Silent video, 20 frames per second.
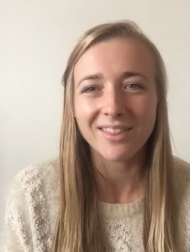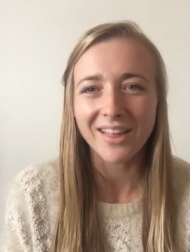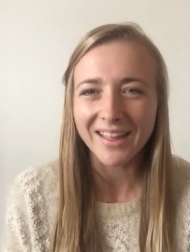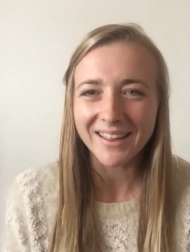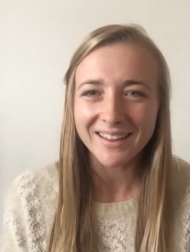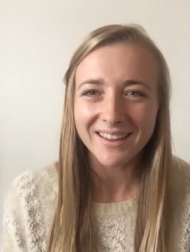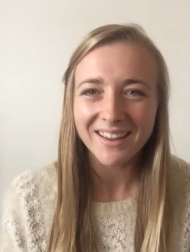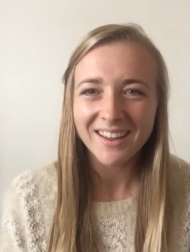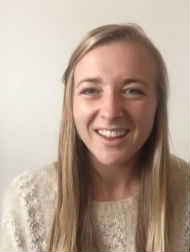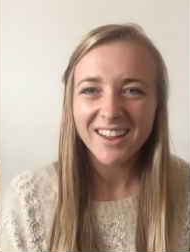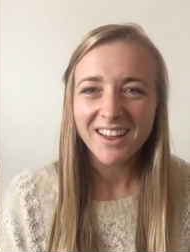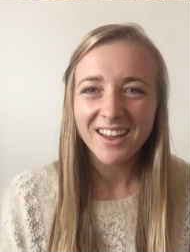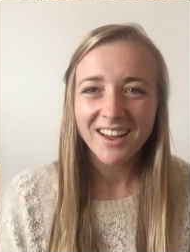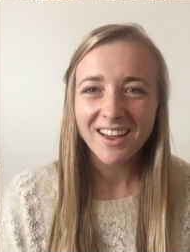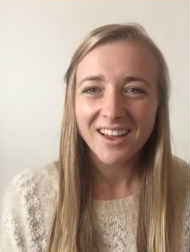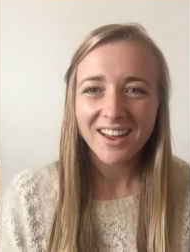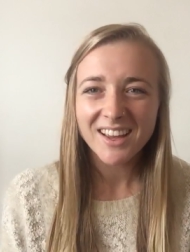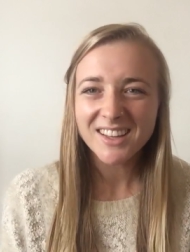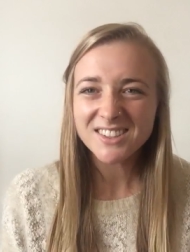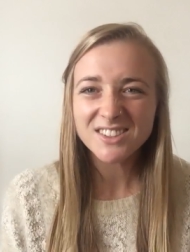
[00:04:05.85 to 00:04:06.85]
Like,
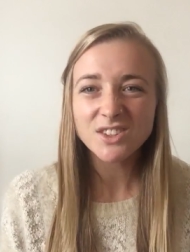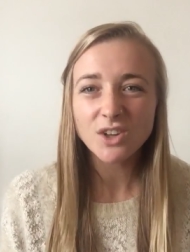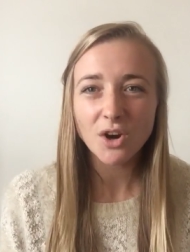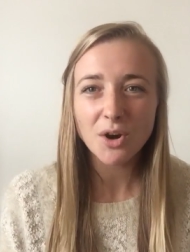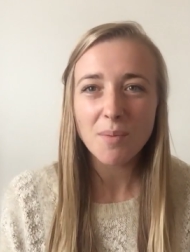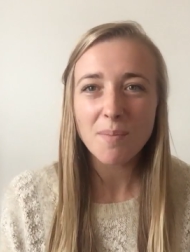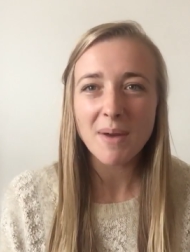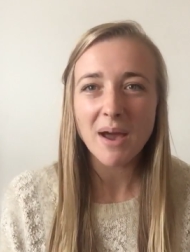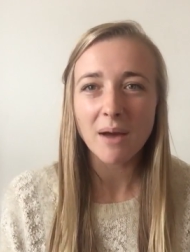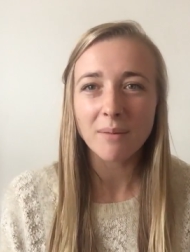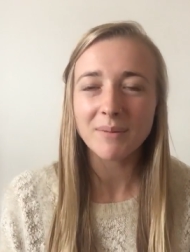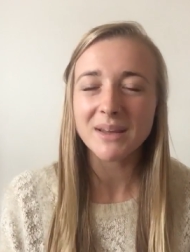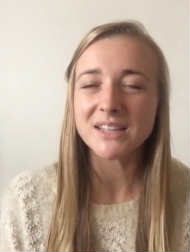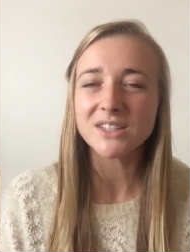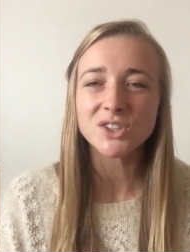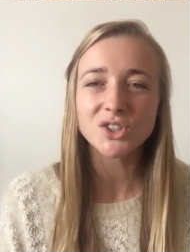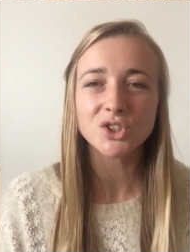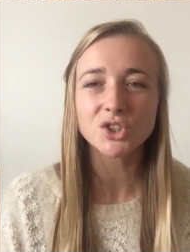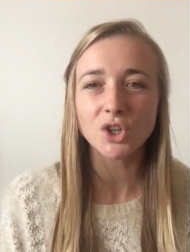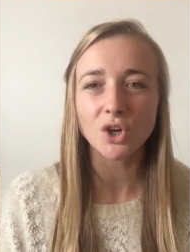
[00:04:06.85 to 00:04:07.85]
it's not about me.
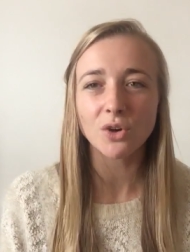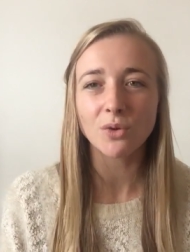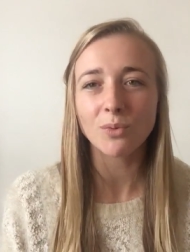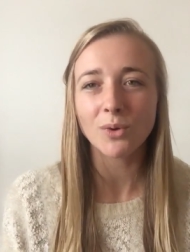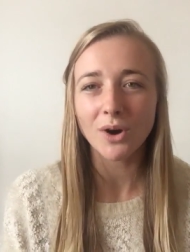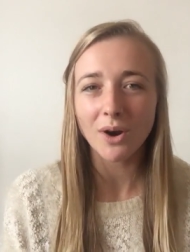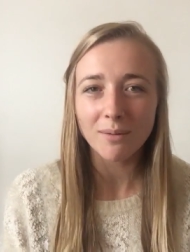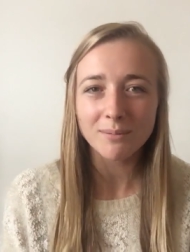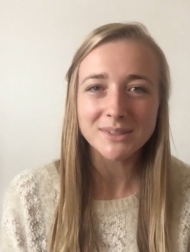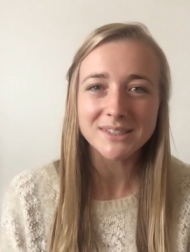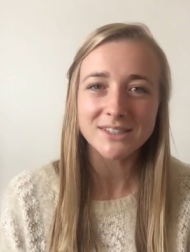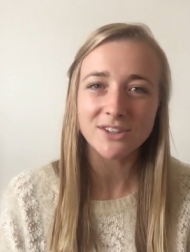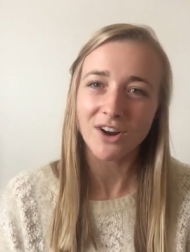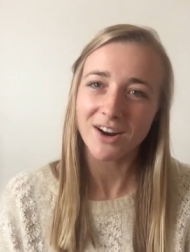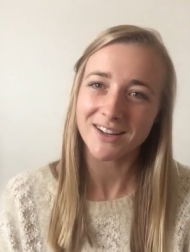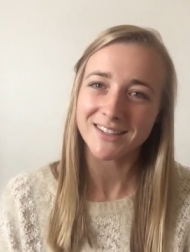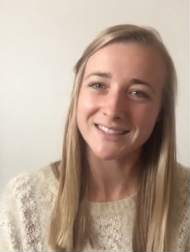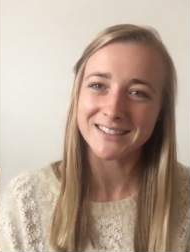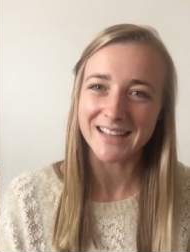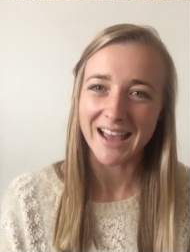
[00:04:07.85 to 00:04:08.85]
So what I'm
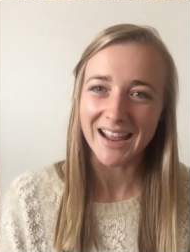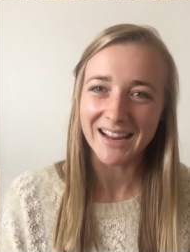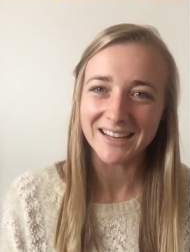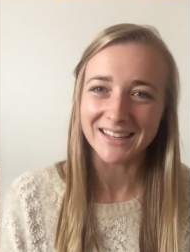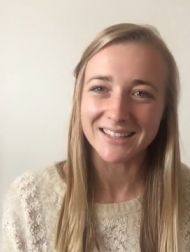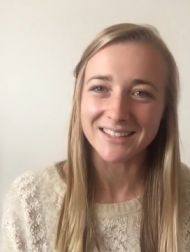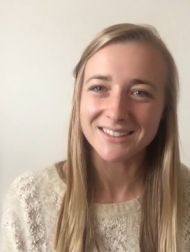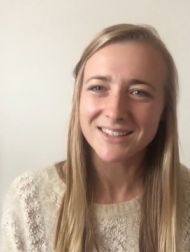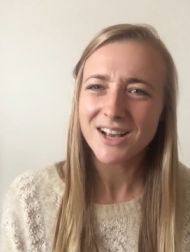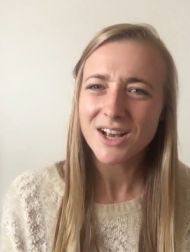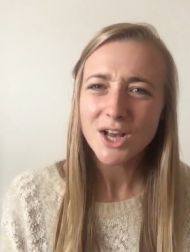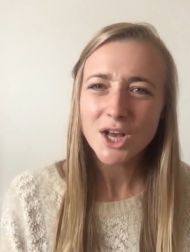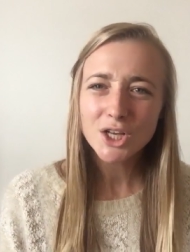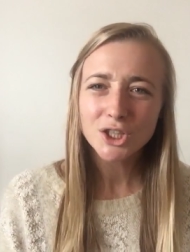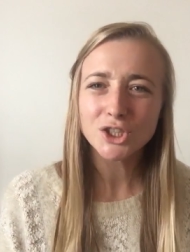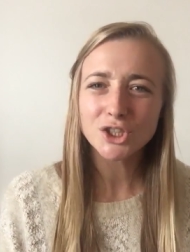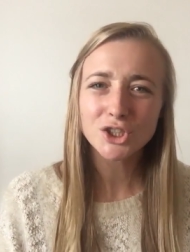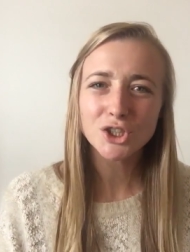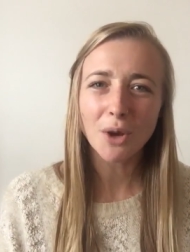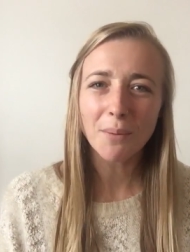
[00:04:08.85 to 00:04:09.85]
trying to say is,
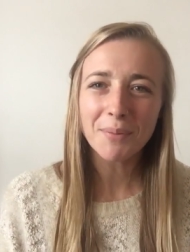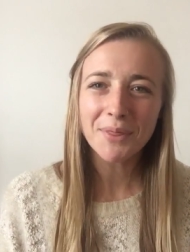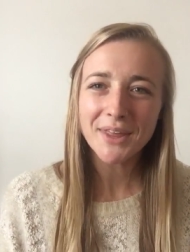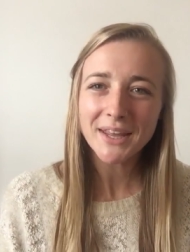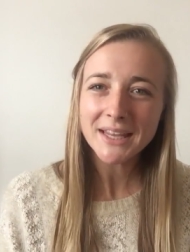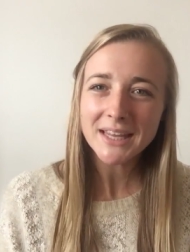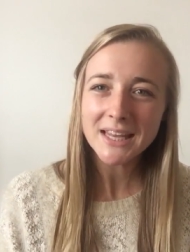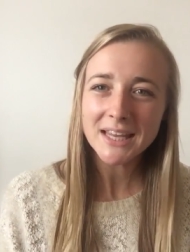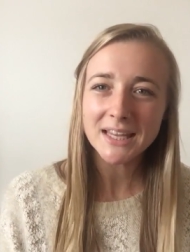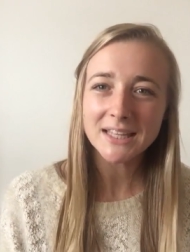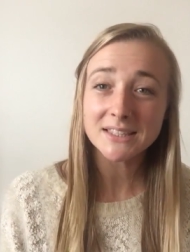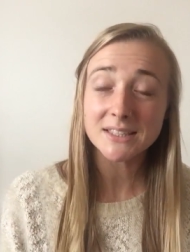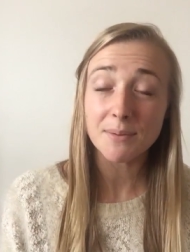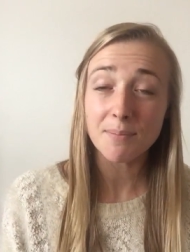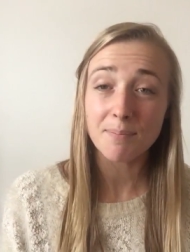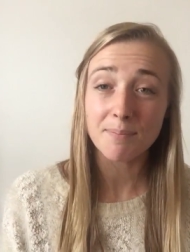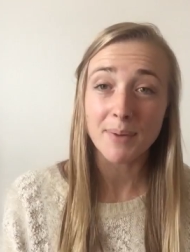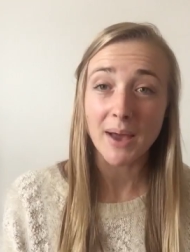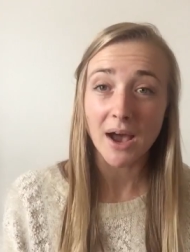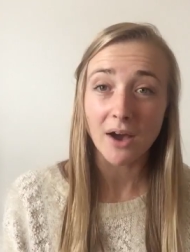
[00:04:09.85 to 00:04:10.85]
stop thinking it's
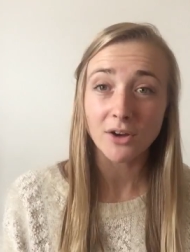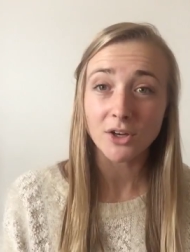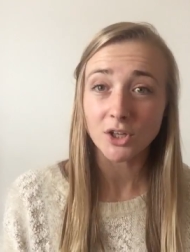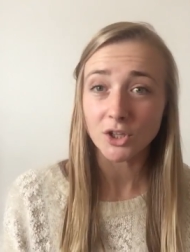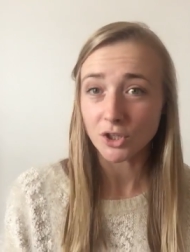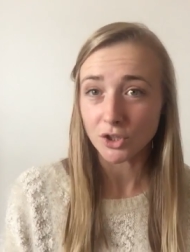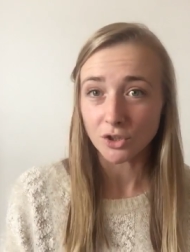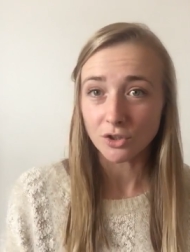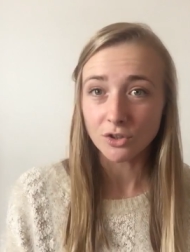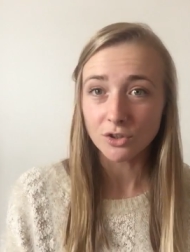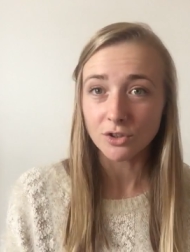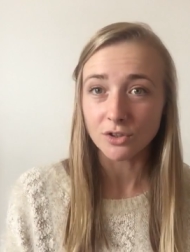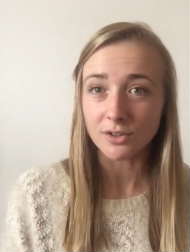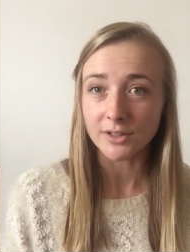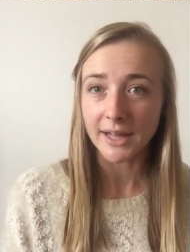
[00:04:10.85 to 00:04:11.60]
about you.